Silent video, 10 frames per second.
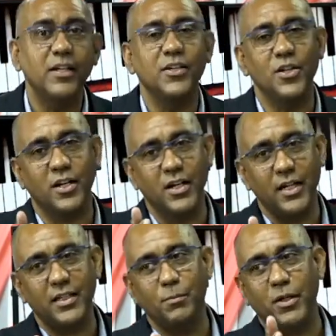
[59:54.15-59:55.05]
You got
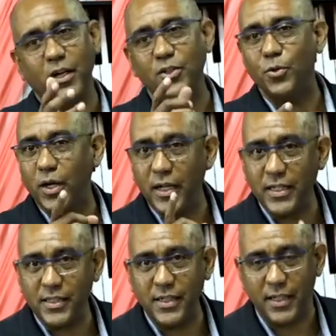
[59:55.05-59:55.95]
it because you are
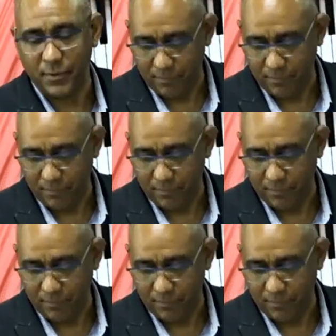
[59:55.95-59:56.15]
listening.